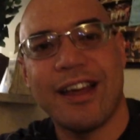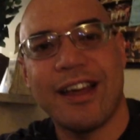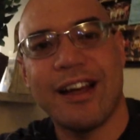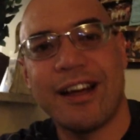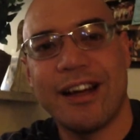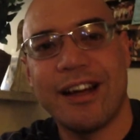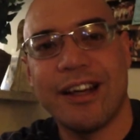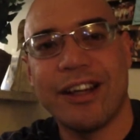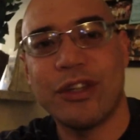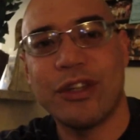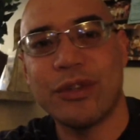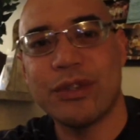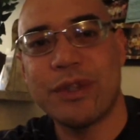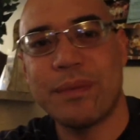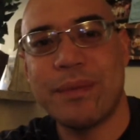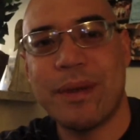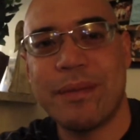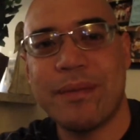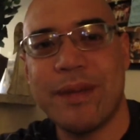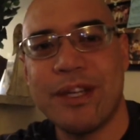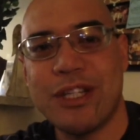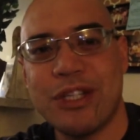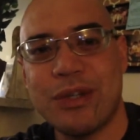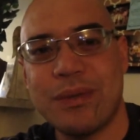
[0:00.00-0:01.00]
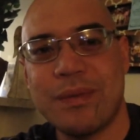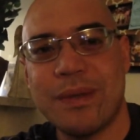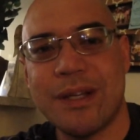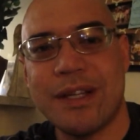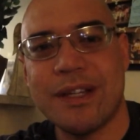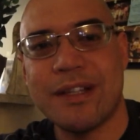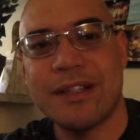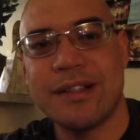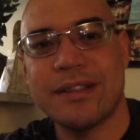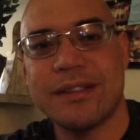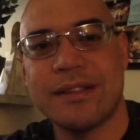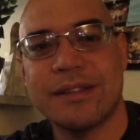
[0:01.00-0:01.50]
those are my
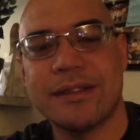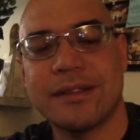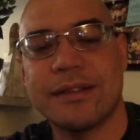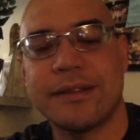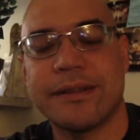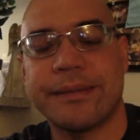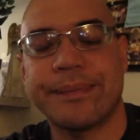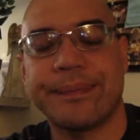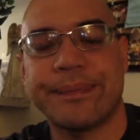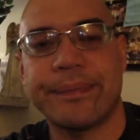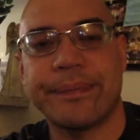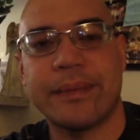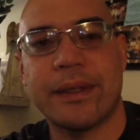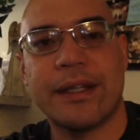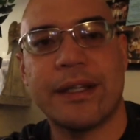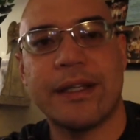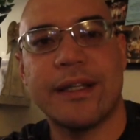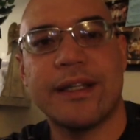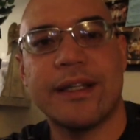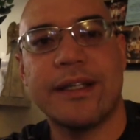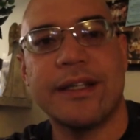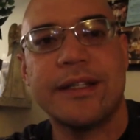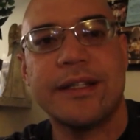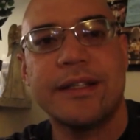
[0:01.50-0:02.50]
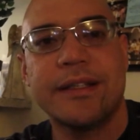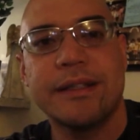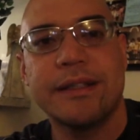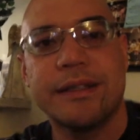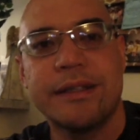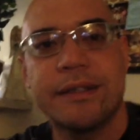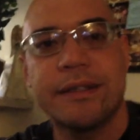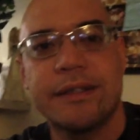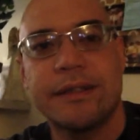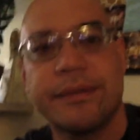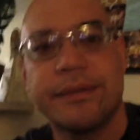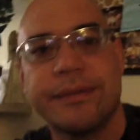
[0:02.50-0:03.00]
measurements. It
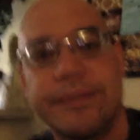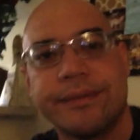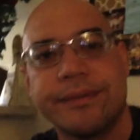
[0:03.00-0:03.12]
is